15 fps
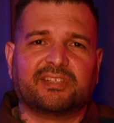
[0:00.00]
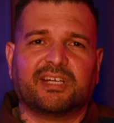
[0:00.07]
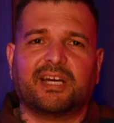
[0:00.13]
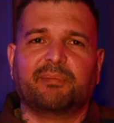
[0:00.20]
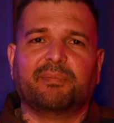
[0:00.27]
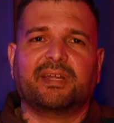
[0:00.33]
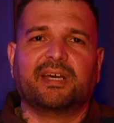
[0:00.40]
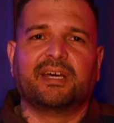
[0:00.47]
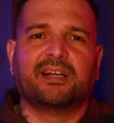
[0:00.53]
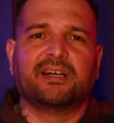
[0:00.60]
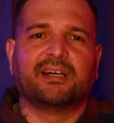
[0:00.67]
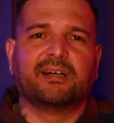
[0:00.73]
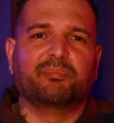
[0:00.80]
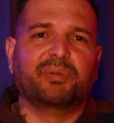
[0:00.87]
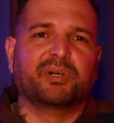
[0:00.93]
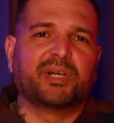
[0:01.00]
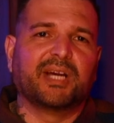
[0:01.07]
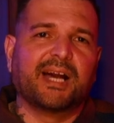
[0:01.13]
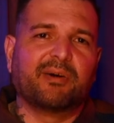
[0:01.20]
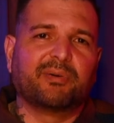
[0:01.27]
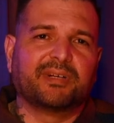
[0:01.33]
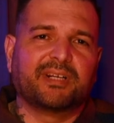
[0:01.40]
time that uh, Big
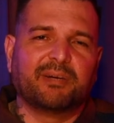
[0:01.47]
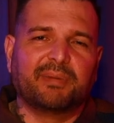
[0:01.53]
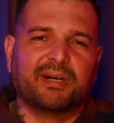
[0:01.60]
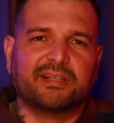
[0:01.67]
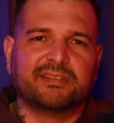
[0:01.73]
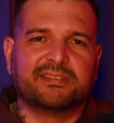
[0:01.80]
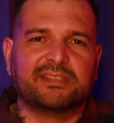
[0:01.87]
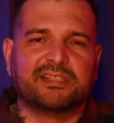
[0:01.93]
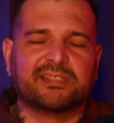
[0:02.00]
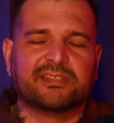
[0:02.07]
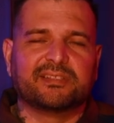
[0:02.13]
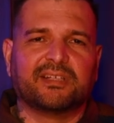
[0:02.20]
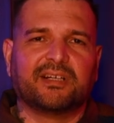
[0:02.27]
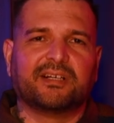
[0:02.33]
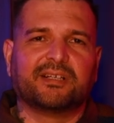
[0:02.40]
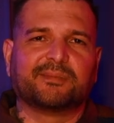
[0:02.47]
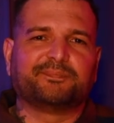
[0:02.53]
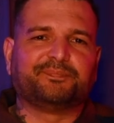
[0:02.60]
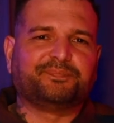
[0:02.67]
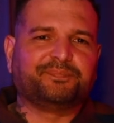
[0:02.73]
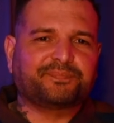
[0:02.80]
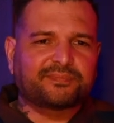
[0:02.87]
Al would come out and sing a song.
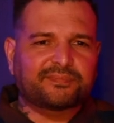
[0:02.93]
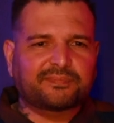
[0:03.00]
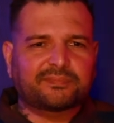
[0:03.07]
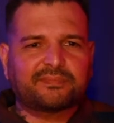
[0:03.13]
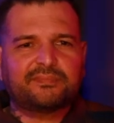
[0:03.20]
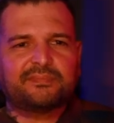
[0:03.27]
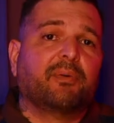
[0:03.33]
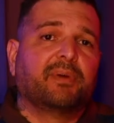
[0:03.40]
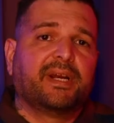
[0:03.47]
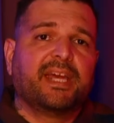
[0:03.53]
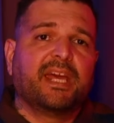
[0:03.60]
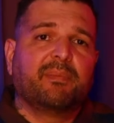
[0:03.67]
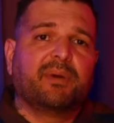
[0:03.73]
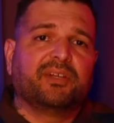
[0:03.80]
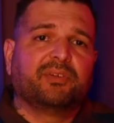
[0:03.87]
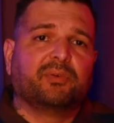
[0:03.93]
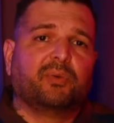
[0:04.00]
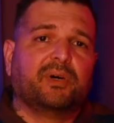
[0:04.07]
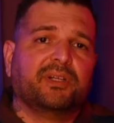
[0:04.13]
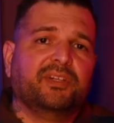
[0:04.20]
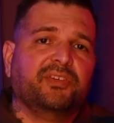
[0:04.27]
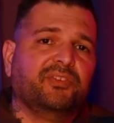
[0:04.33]
Now, when I came out to
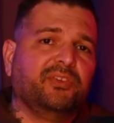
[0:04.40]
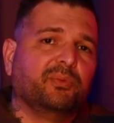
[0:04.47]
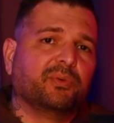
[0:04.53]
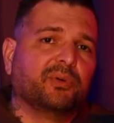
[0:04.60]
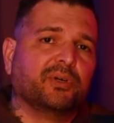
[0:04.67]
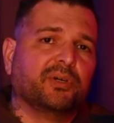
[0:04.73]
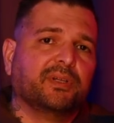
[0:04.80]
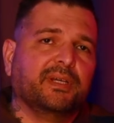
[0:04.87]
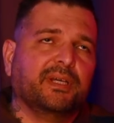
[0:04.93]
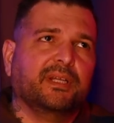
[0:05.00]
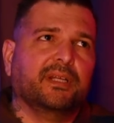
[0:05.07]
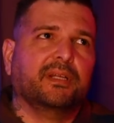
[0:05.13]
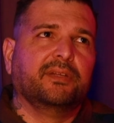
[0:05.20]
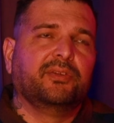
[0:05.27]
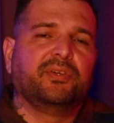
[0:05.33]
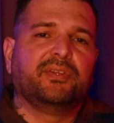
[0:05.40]
Walt Disney World in